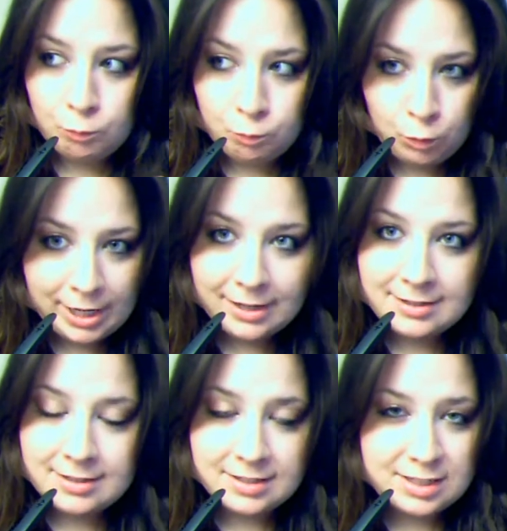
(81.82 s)

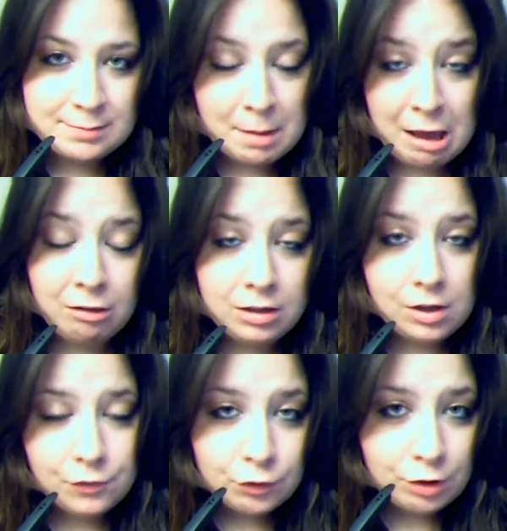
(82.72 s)
witnessed the smell
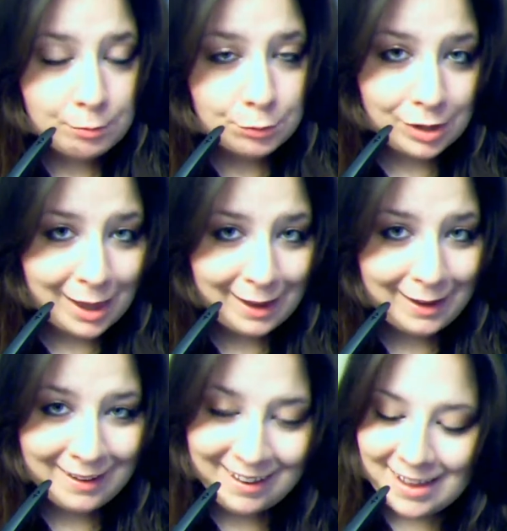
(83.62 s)
of creme
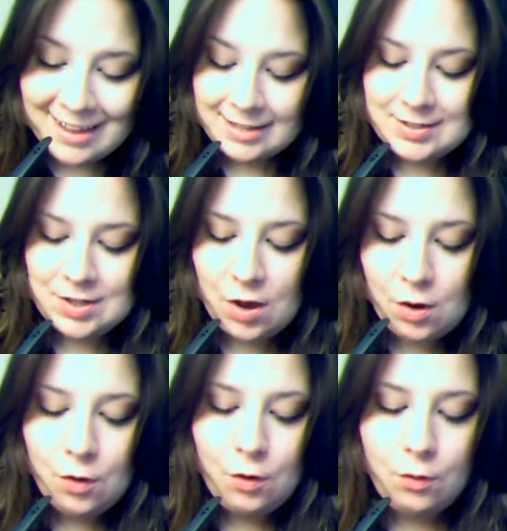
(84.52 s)
brulee.
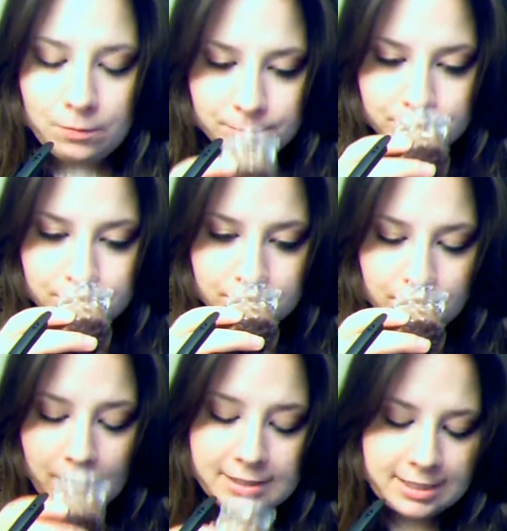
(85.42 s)
So,
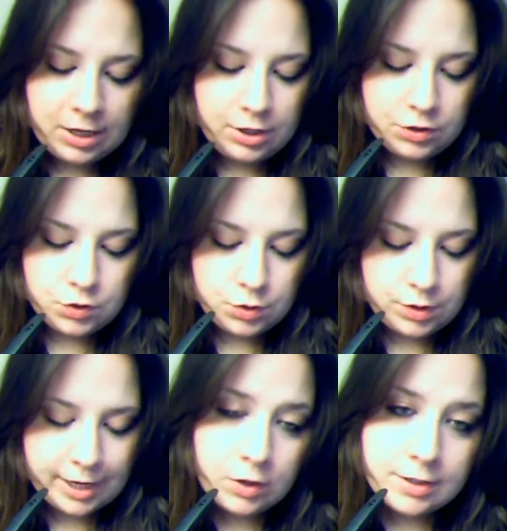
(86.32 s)
to tell you the truth,
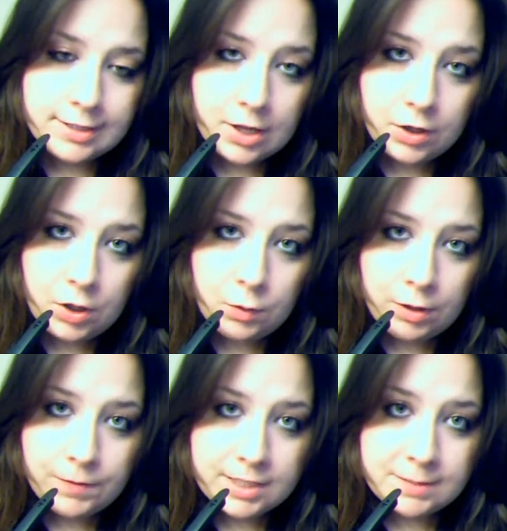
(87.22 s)
I couldn't tell you
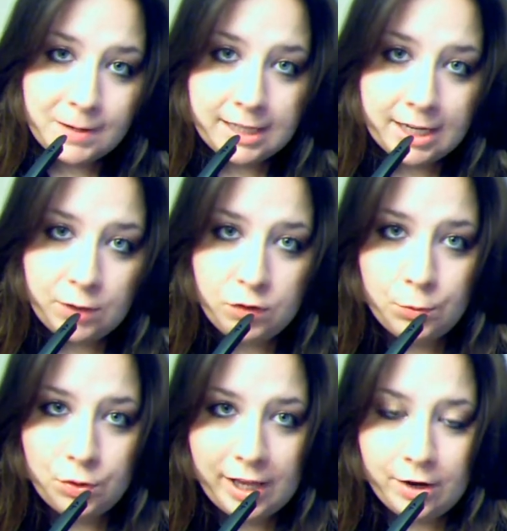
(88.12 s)
if it smelled like
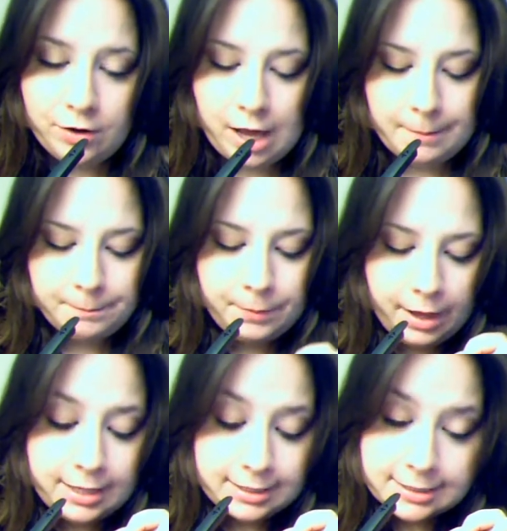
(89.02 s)
creme brulee or not.
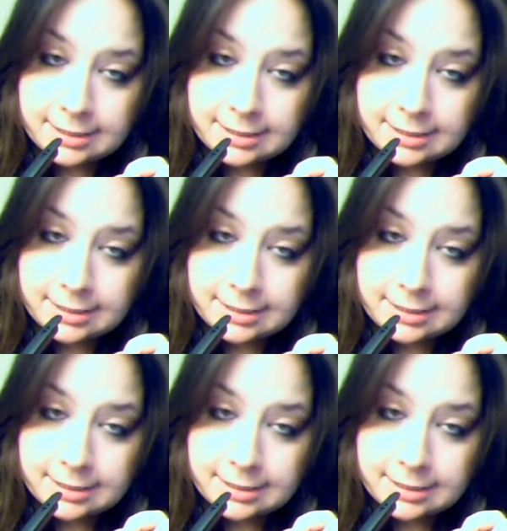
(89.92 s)
But,